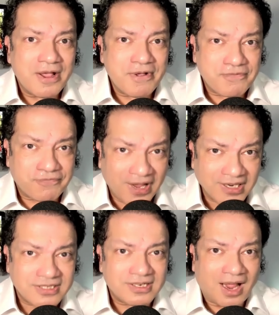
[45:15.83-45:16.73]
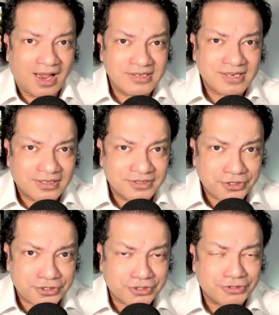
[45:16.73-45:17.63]
felt and
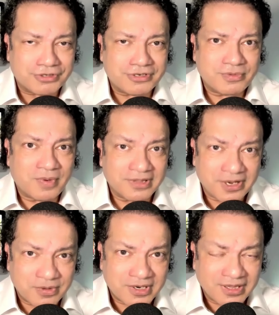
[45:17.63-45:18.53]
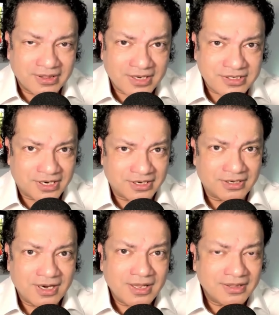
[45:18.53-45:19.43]
understood when they were in that tunnel